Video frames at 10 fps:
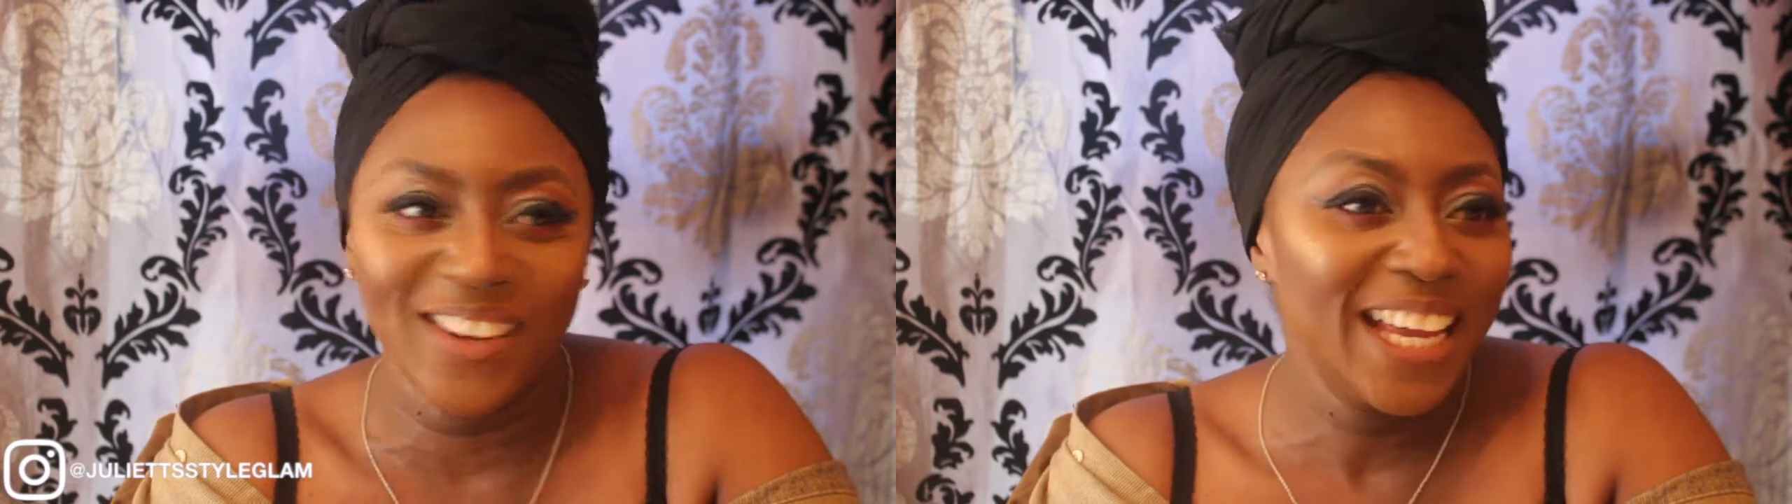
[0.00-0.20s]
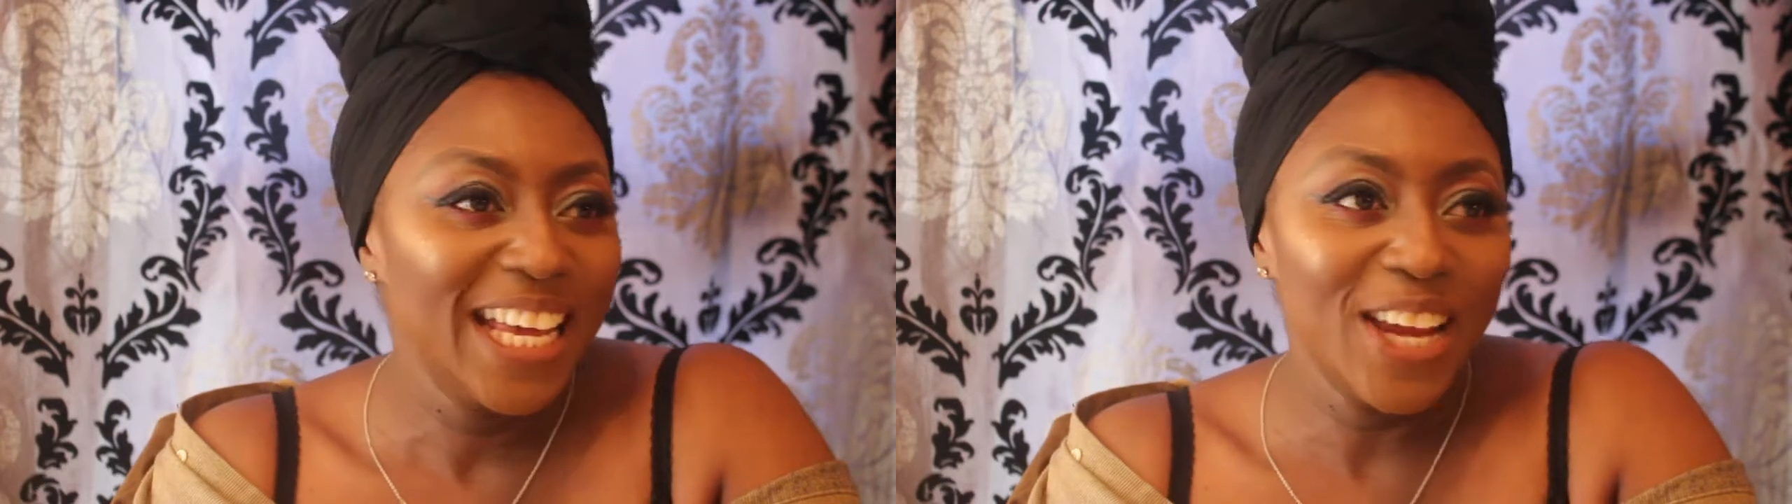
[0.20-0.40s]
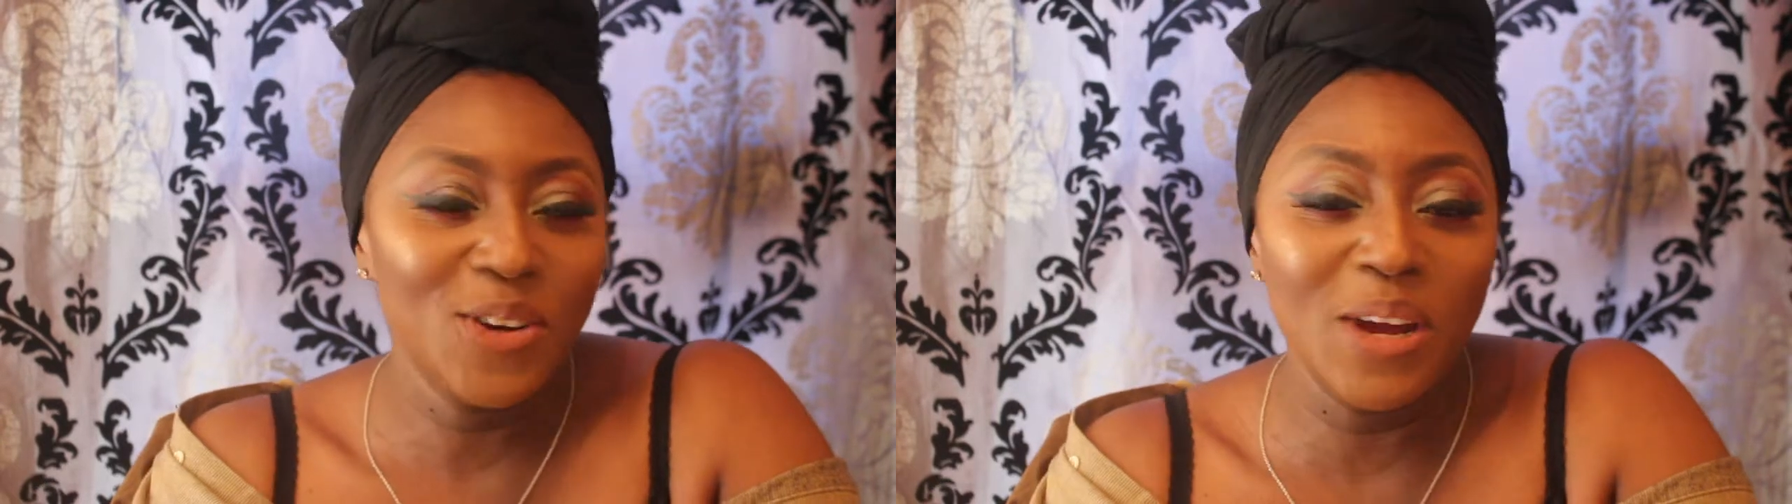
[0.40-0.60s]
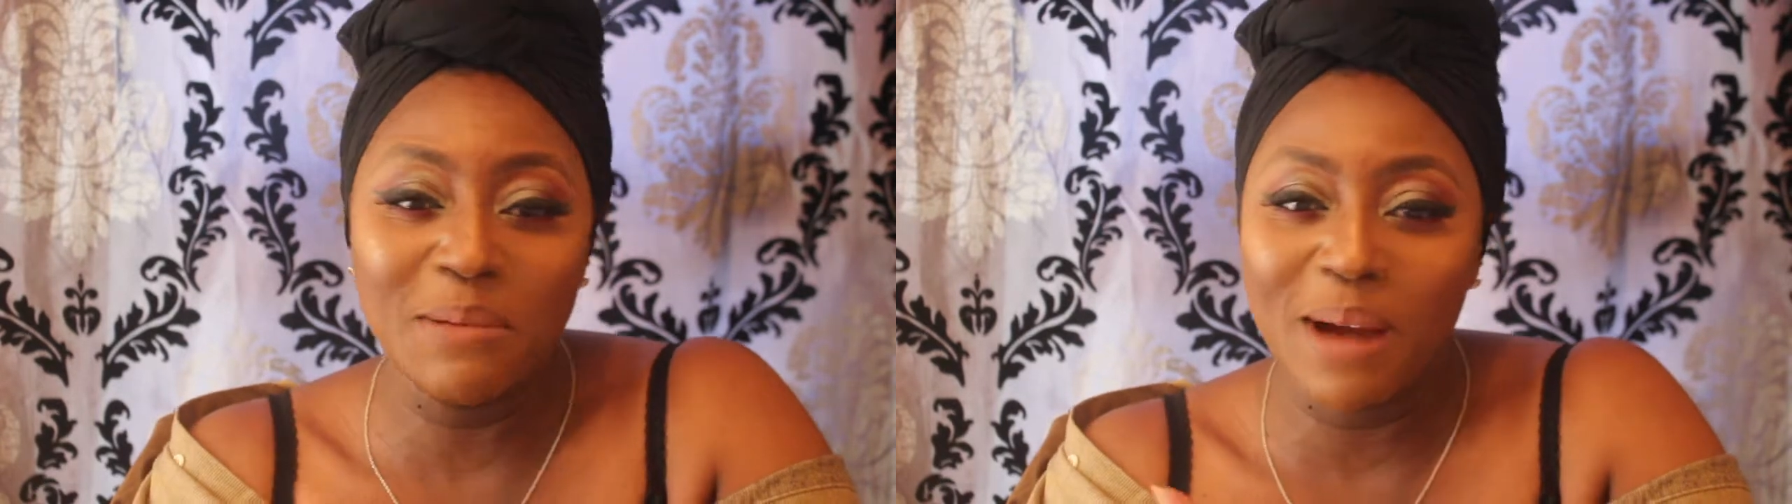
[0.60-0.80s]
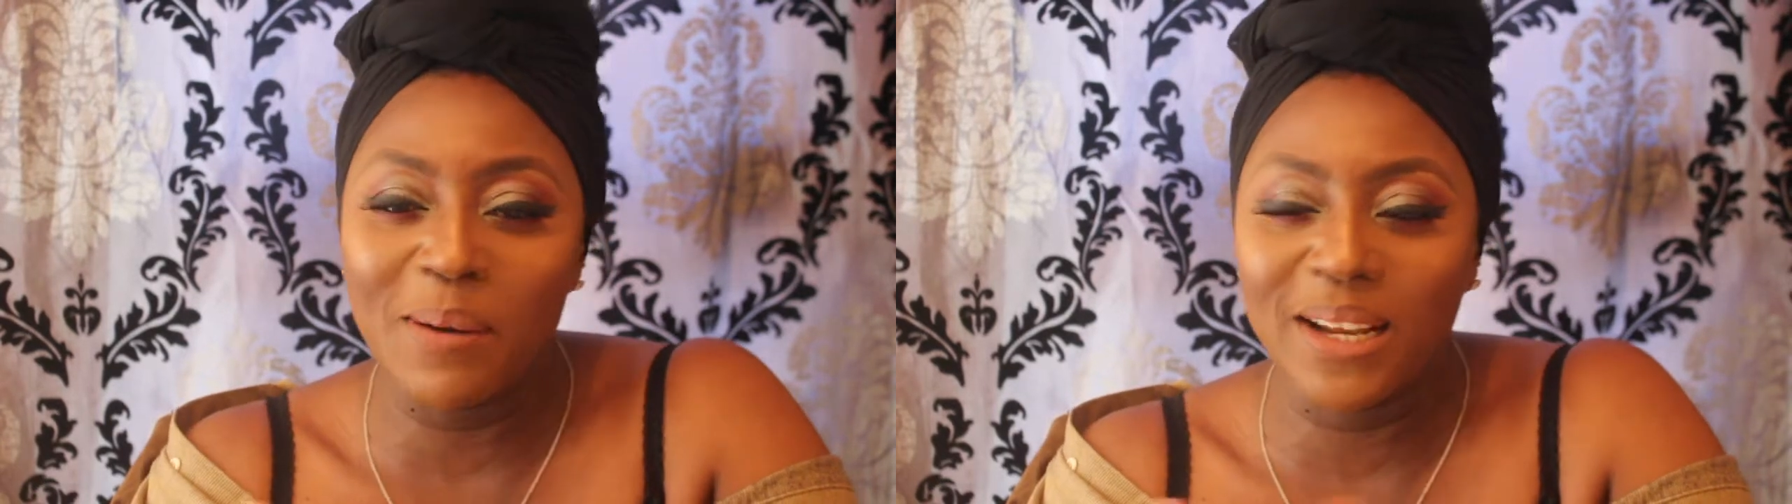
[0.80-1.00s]
But, you know,
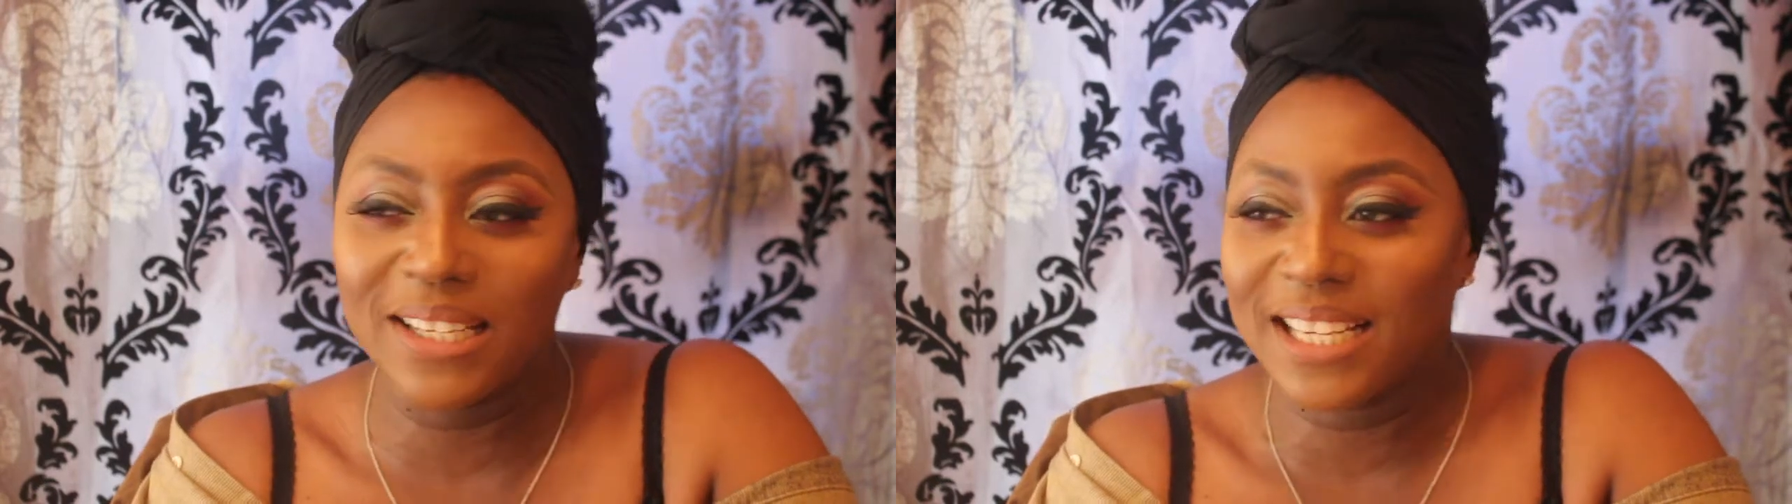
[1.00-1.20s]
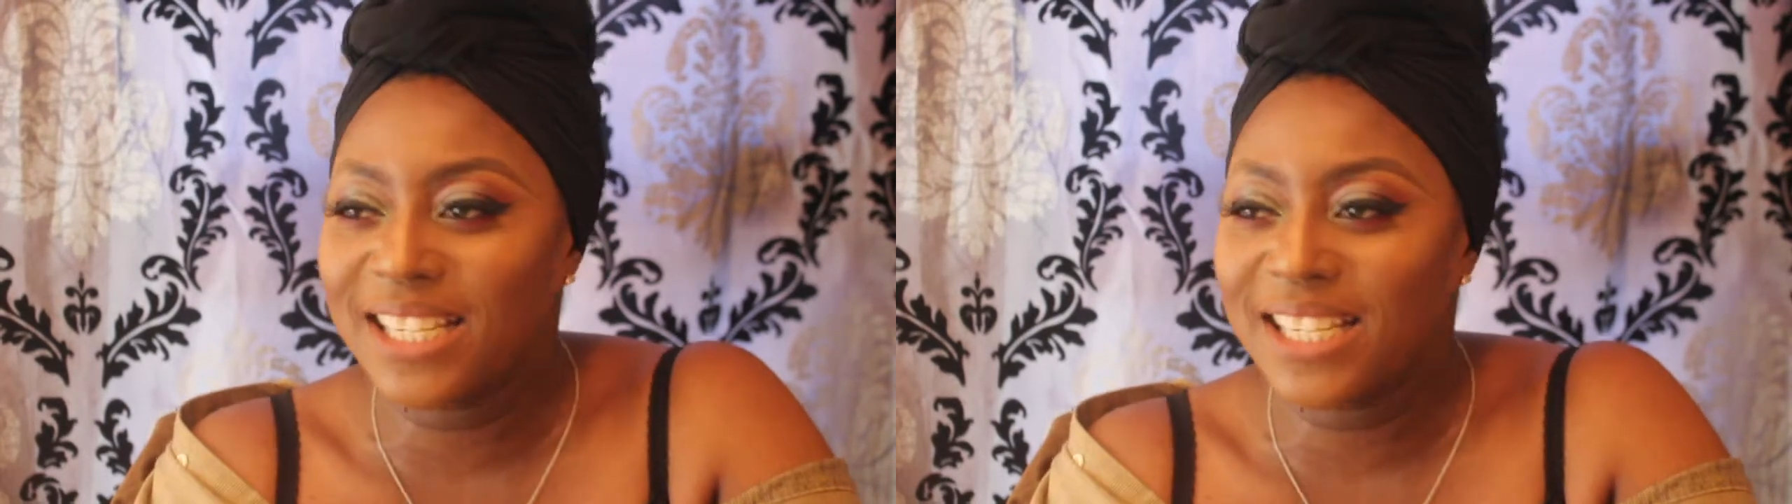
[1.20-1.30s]
in my mind, I was like,